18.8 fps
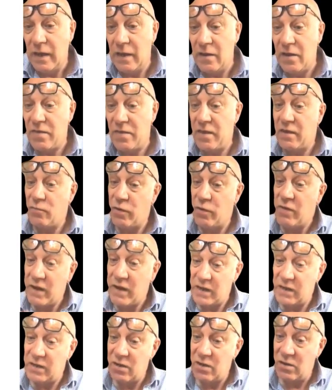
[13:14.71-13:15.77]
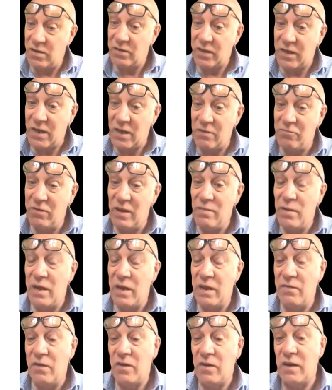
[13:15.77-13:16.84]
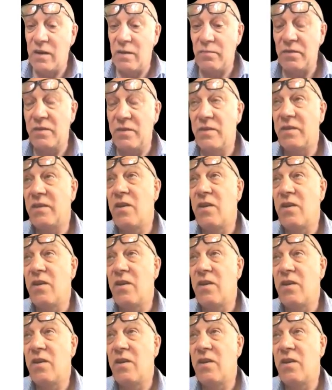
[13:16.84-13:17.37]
And I think we recognise that currently many of our clubs and